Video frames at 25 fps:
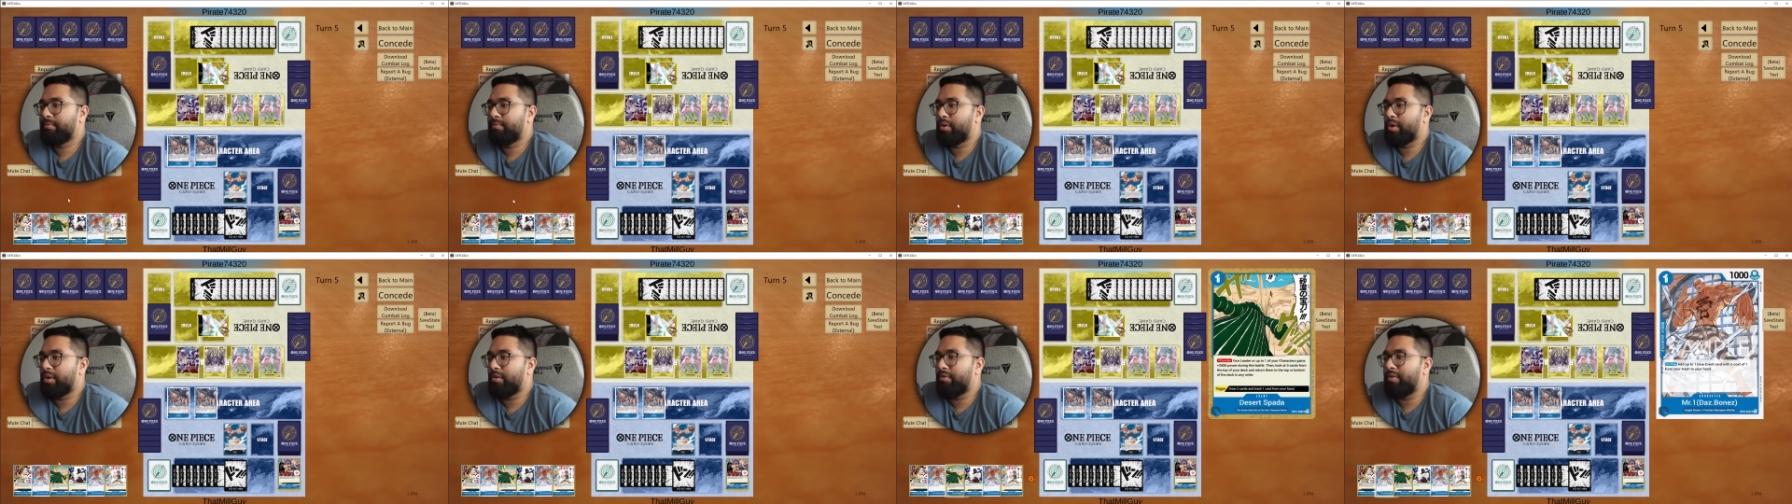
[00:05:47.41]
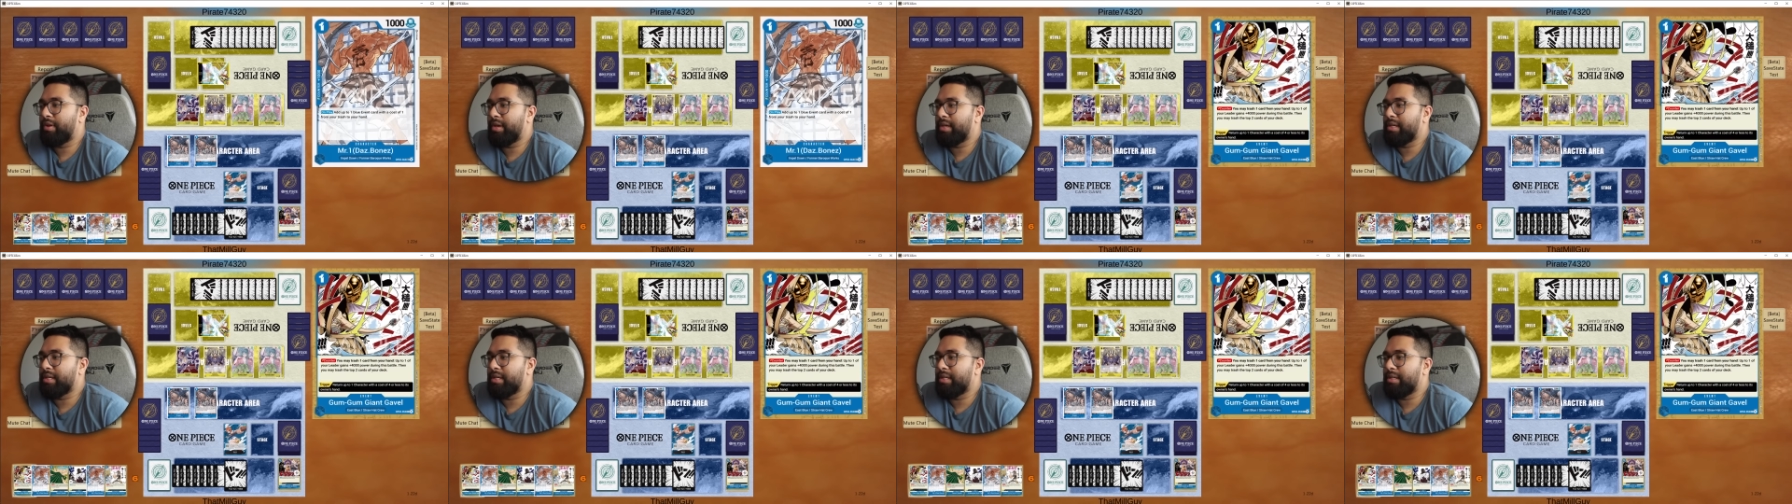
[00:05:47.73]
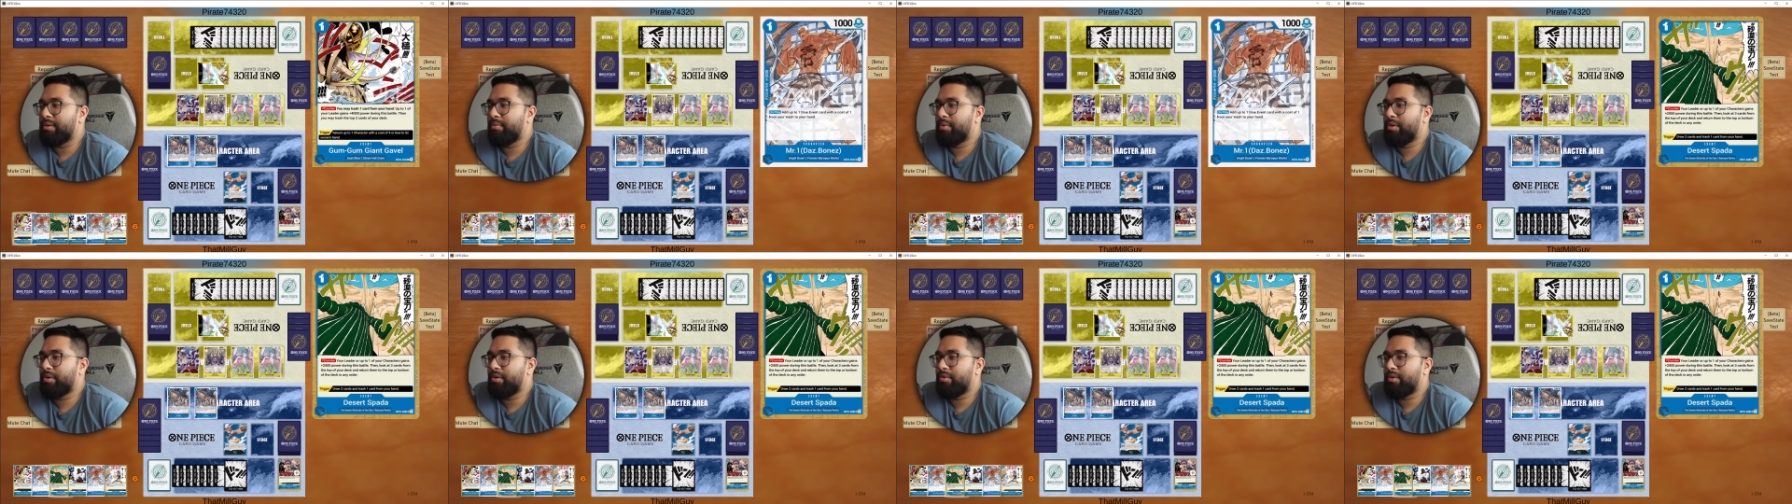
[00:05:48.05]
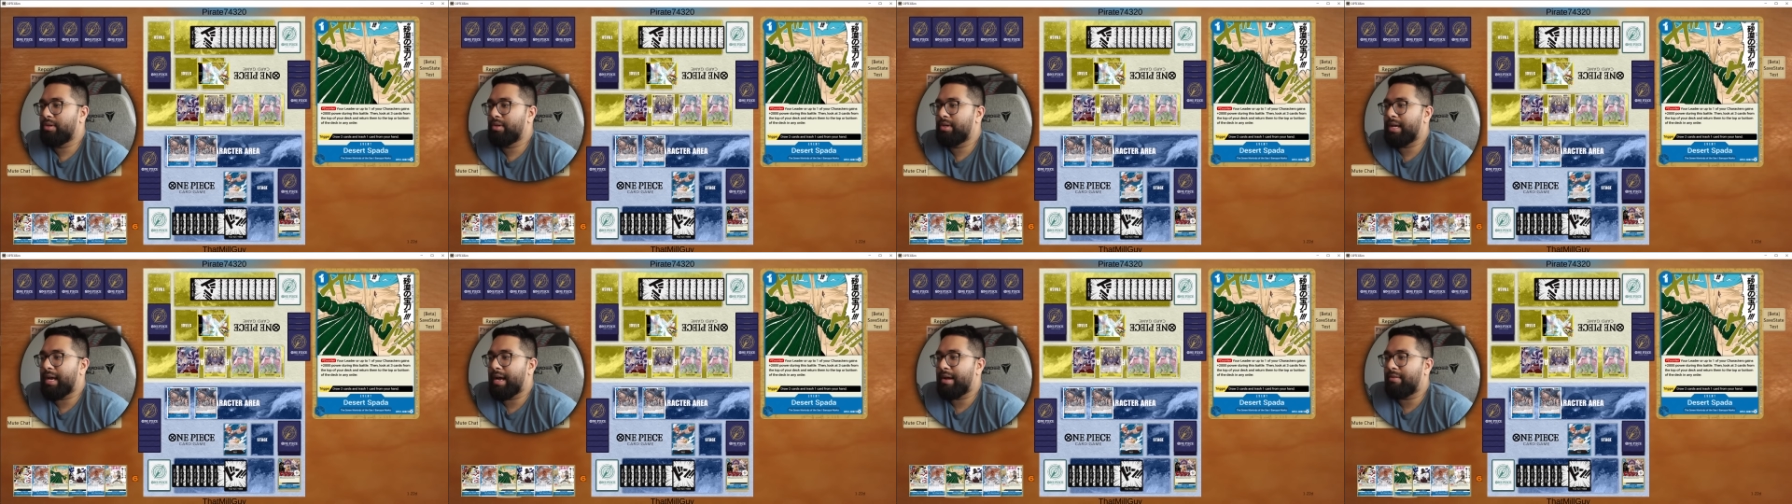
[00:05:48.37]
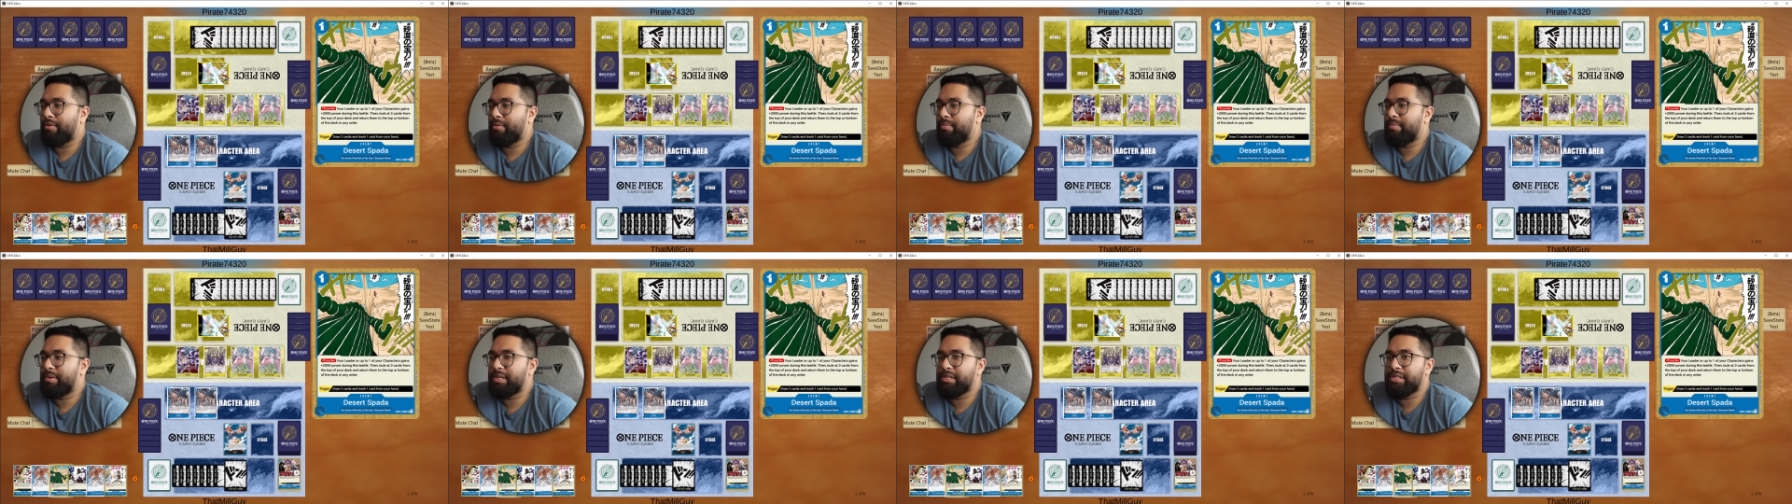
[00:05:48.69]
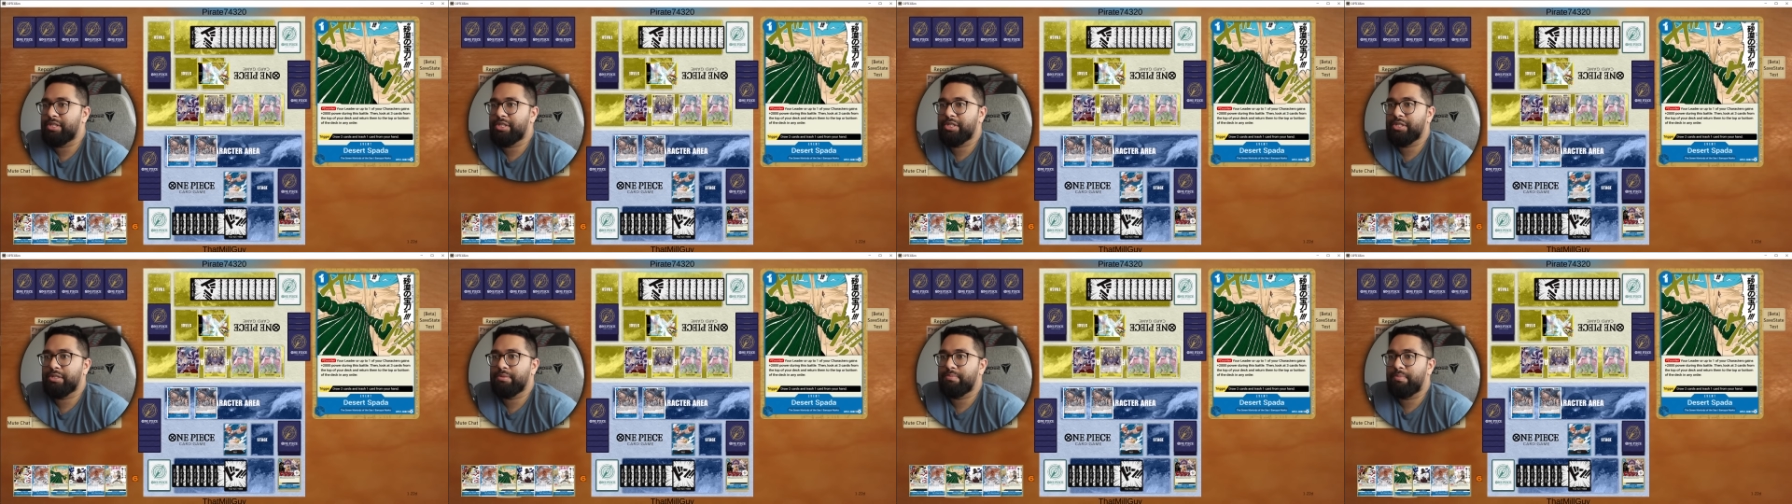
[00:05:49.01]
Perfect. And then we'll go Gavel
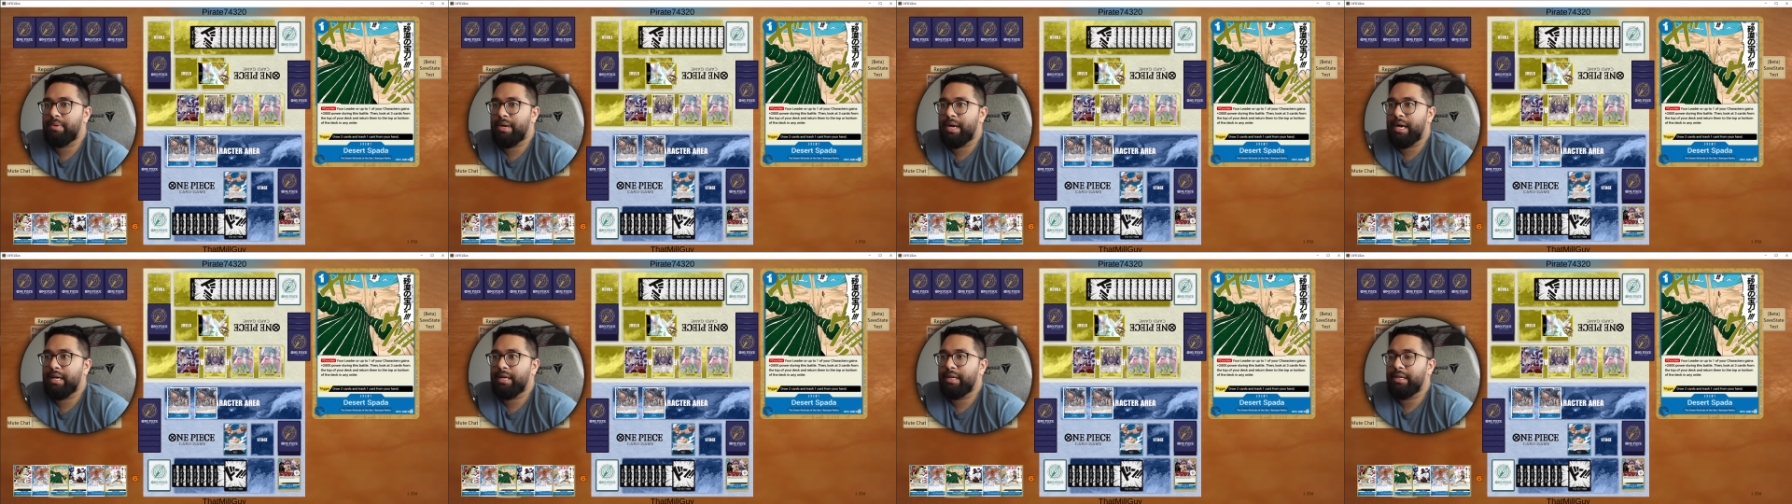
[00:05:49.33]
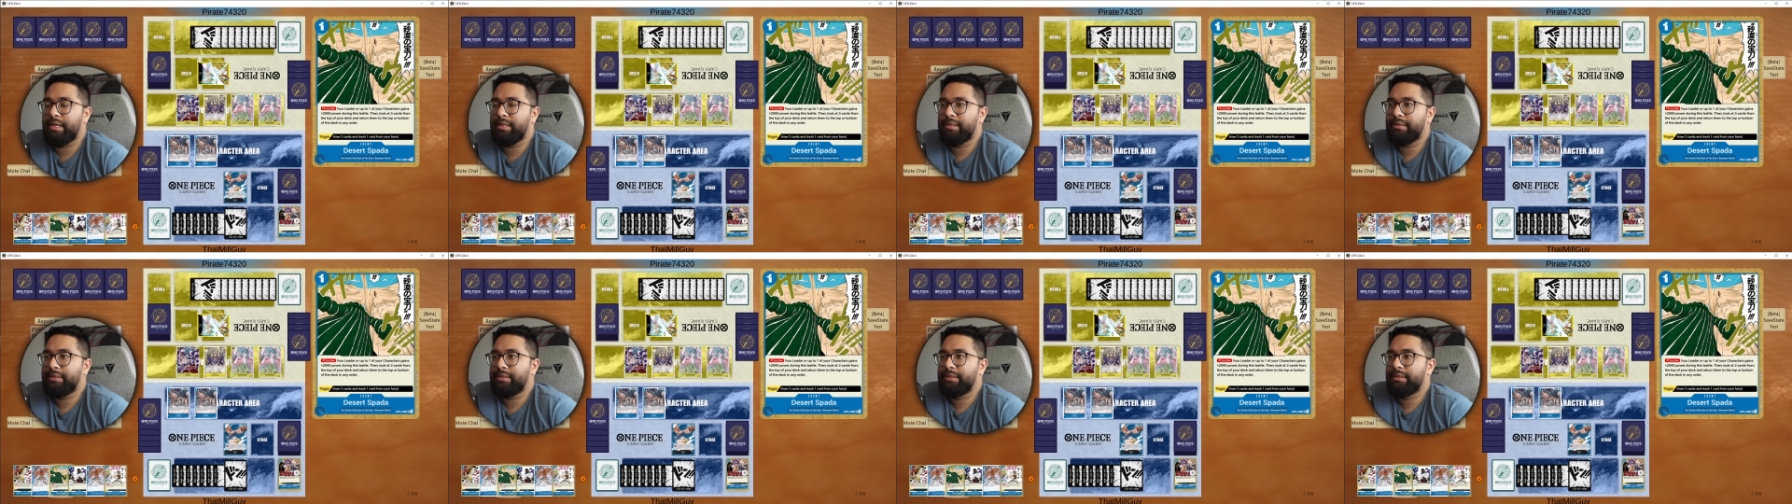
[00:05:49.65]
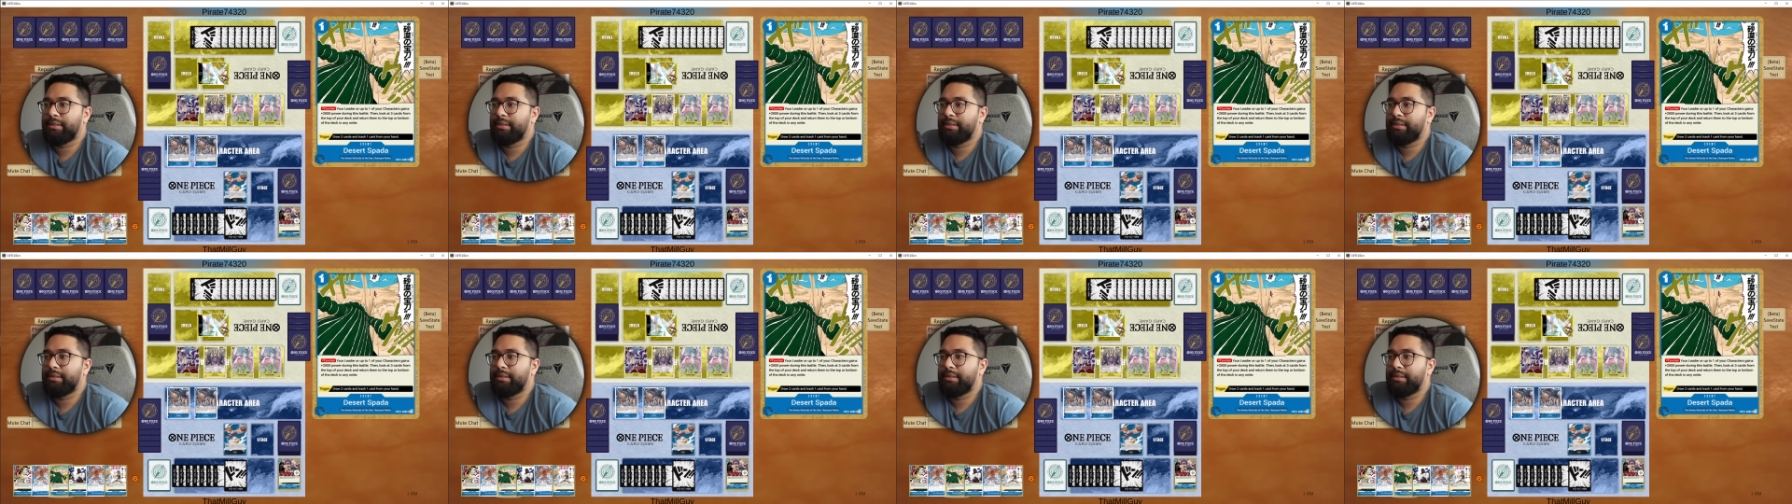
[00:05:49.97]
Pitch Spada.